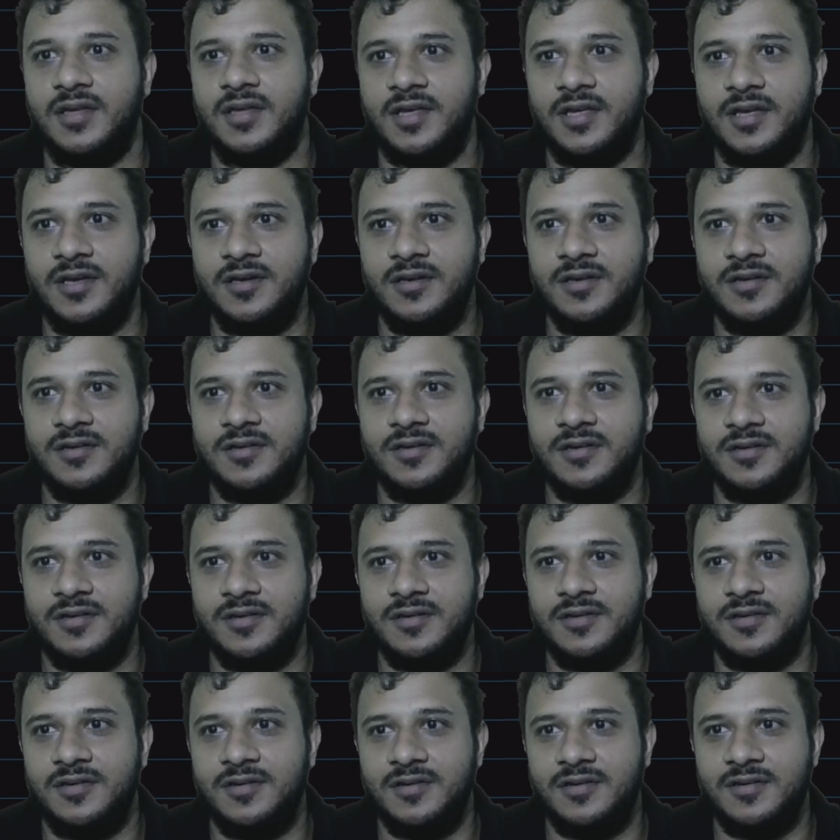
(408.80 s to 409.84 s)
Yeah.
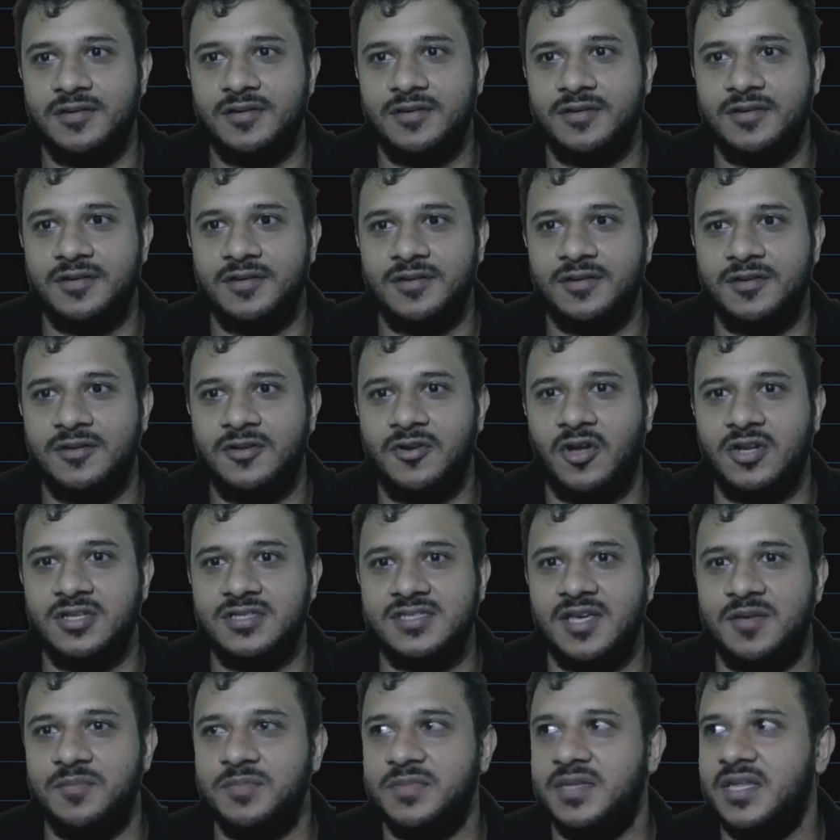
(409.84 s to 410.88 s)
Not
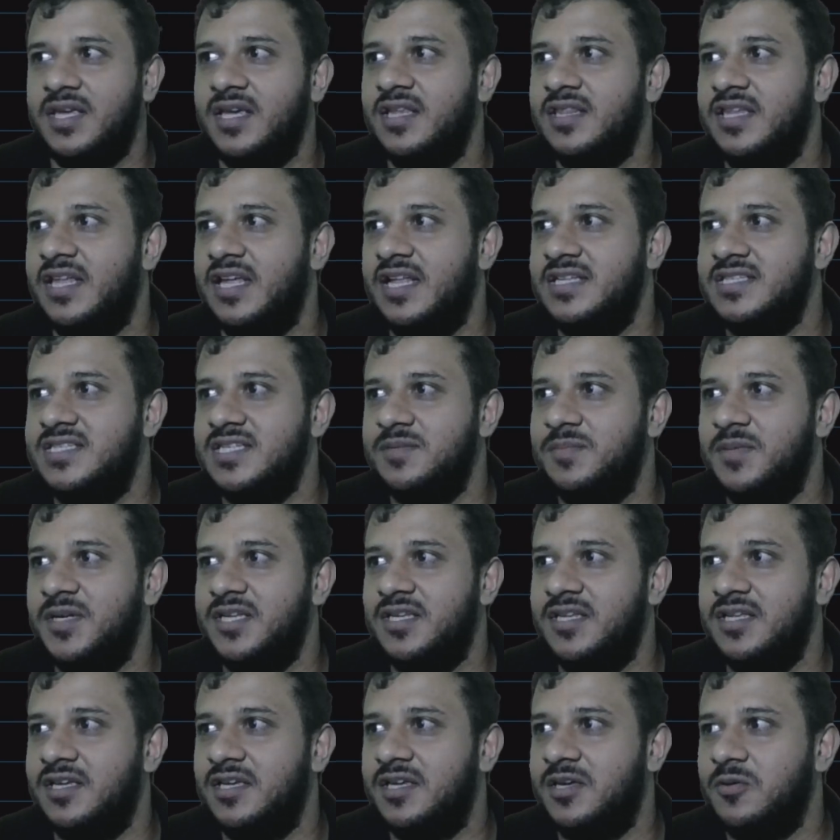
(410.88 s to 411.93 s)
something in the
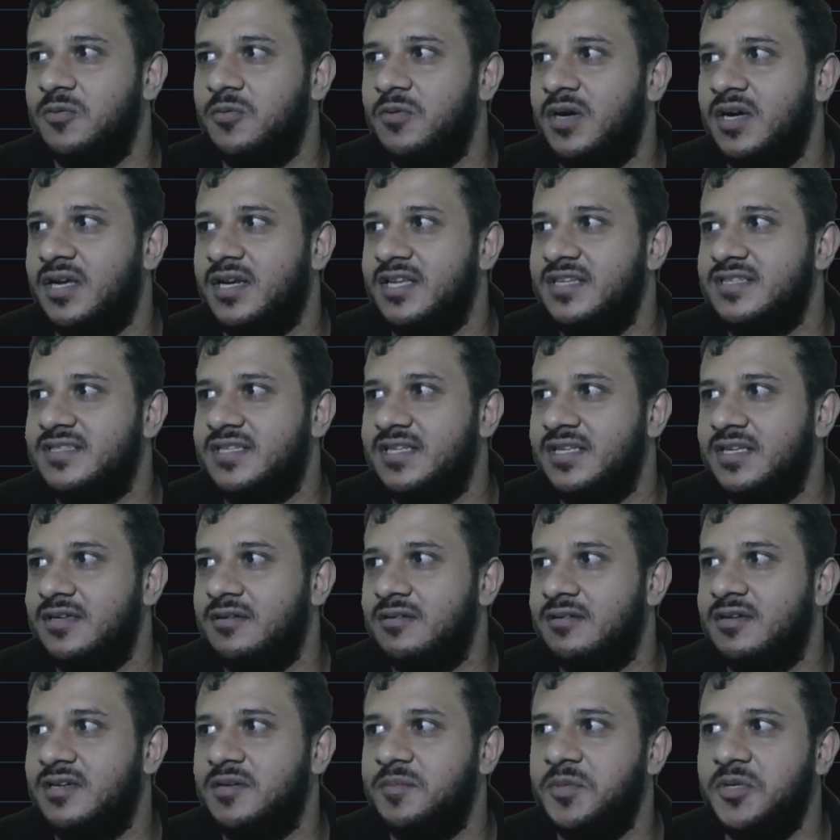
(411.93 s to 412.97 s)
LGBTQ or
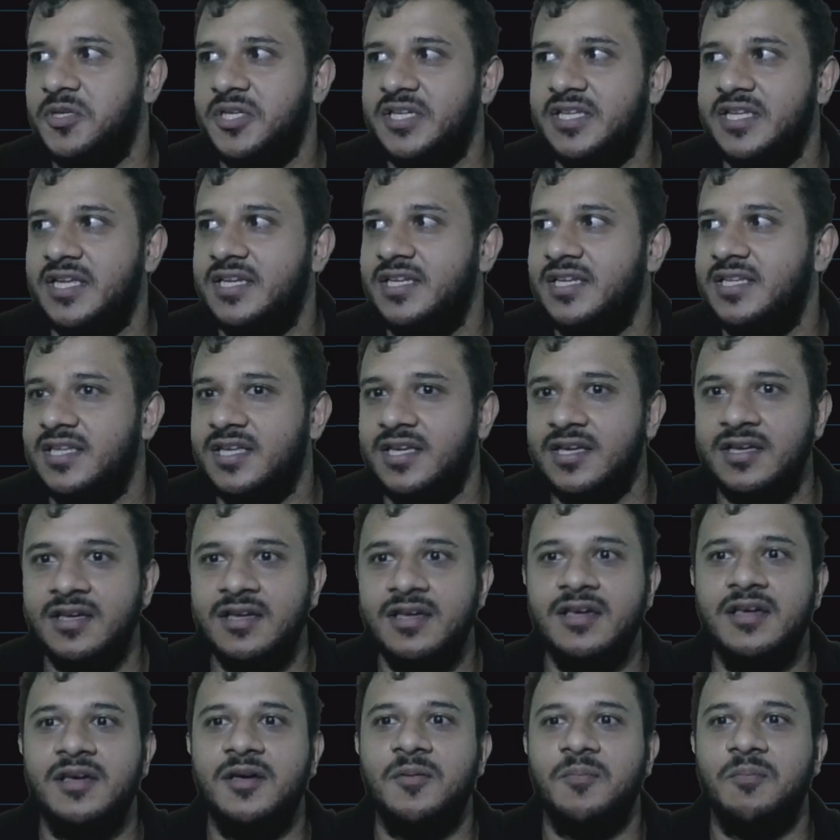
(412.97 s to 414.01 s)
ST community,
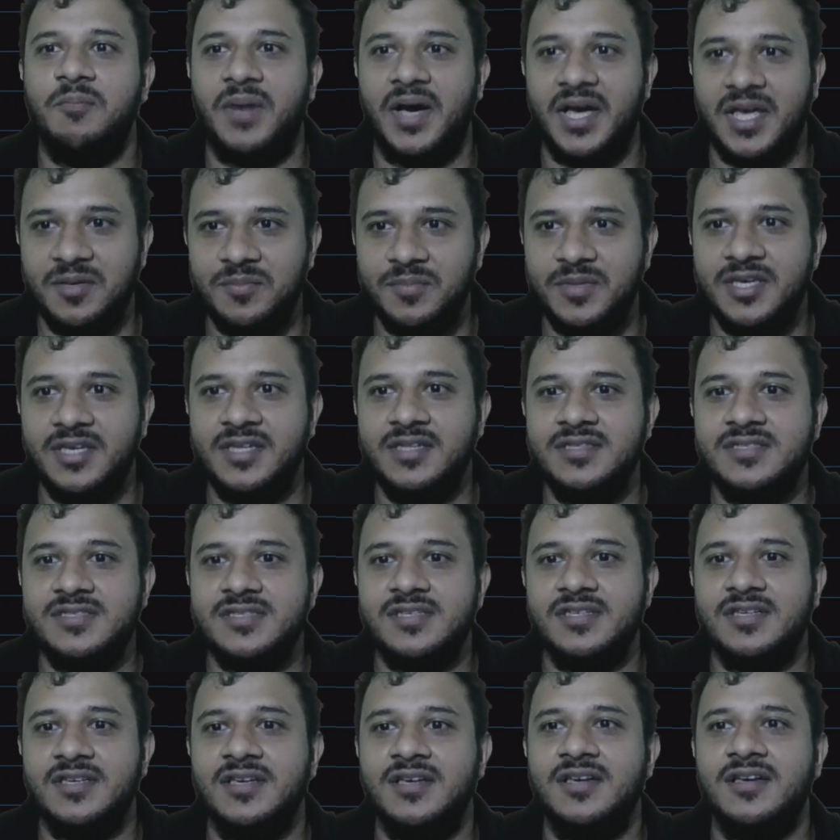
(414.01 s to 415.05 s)
anything. Bi
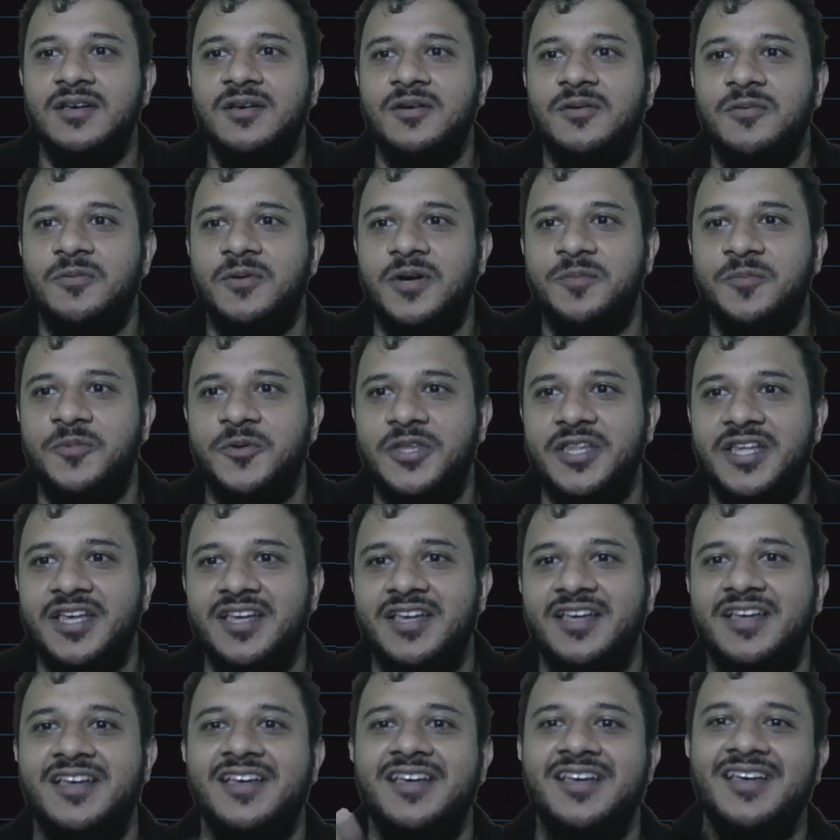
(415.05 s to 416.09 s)
means what,
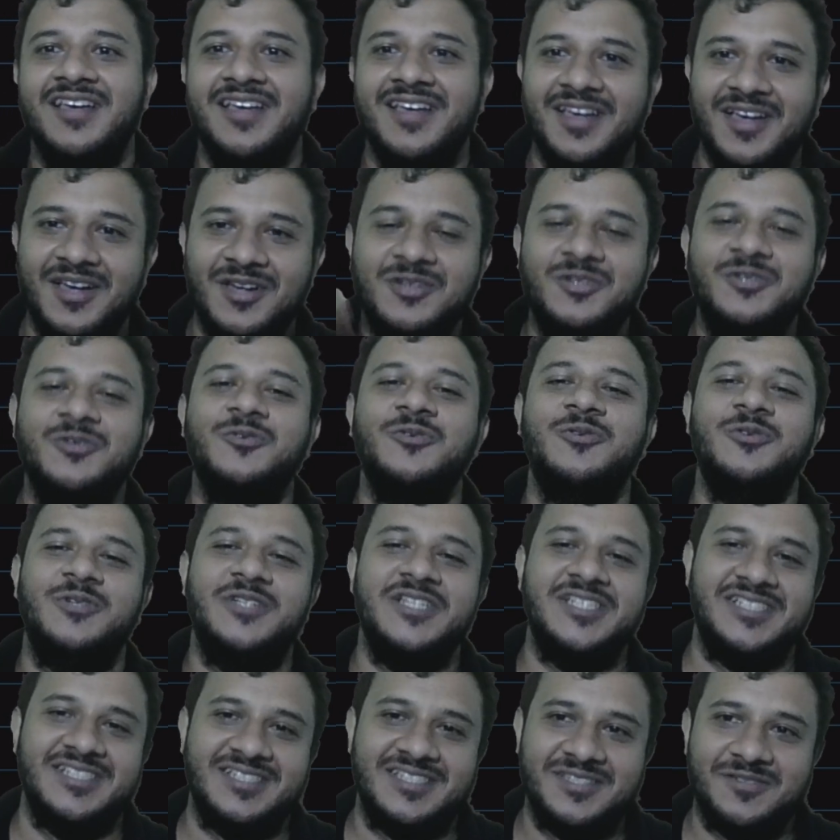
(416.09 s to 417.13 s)
Pute? 2
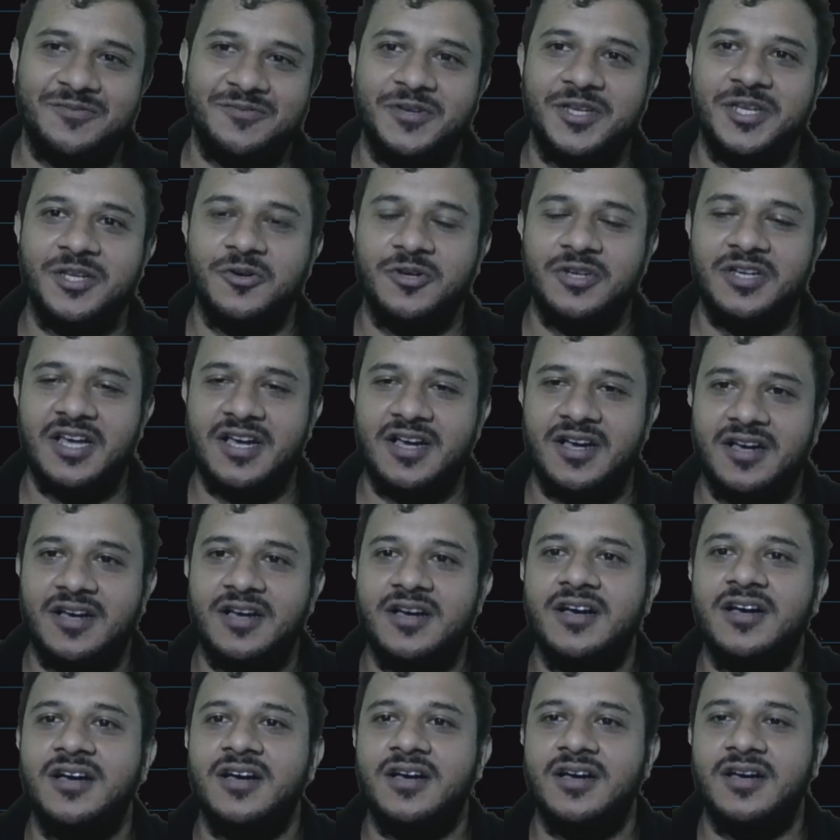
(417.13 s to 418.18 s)
digits. Very good,
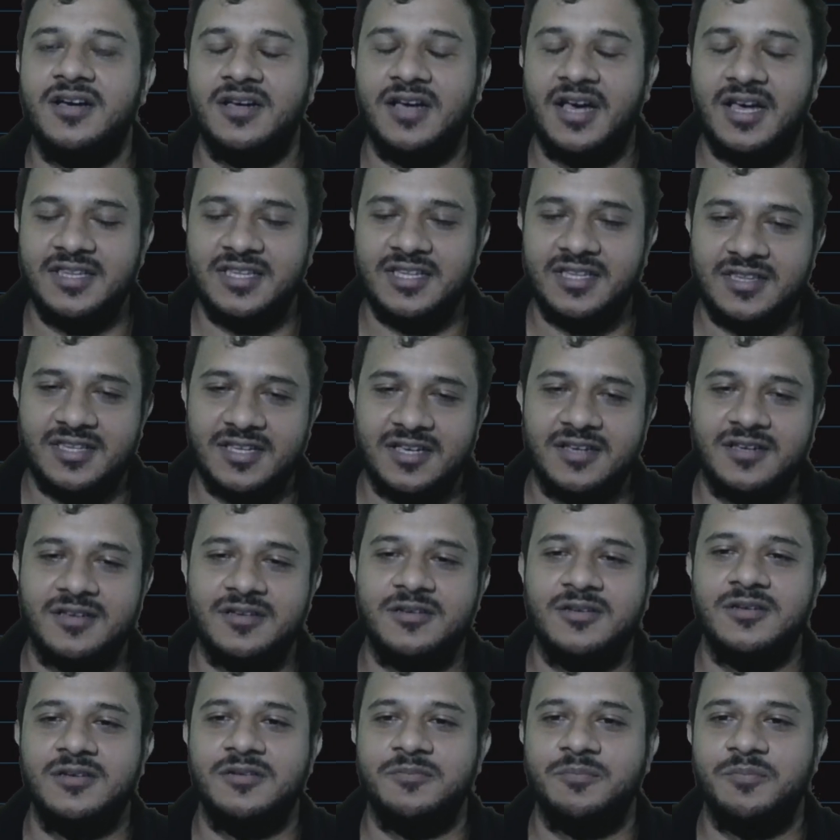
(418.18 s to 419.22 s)
Aditya.
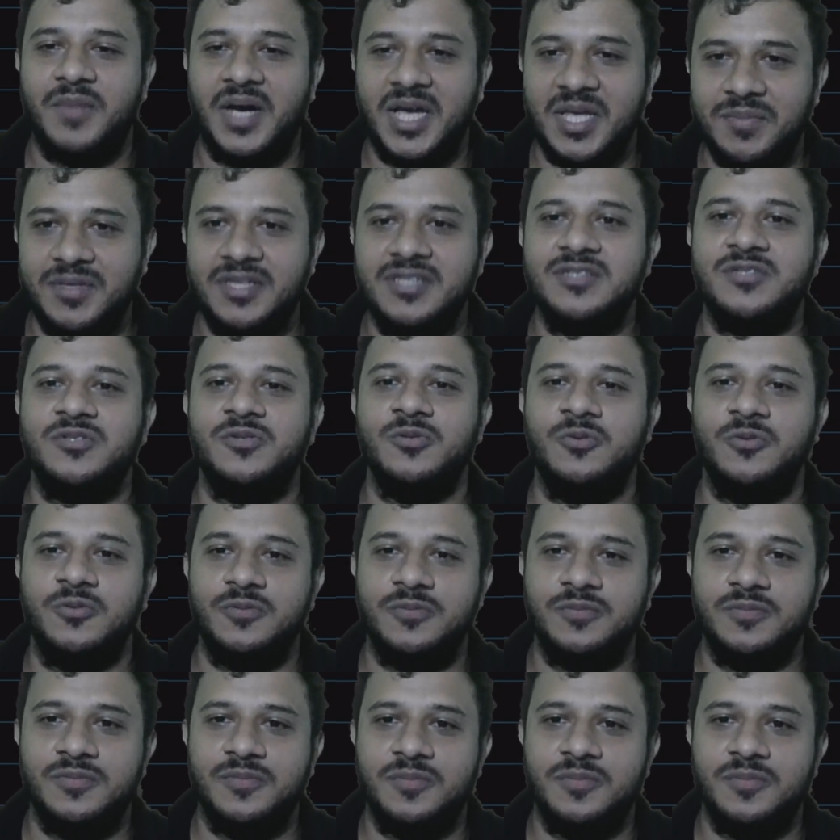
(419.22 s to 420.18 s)
Bi means 2.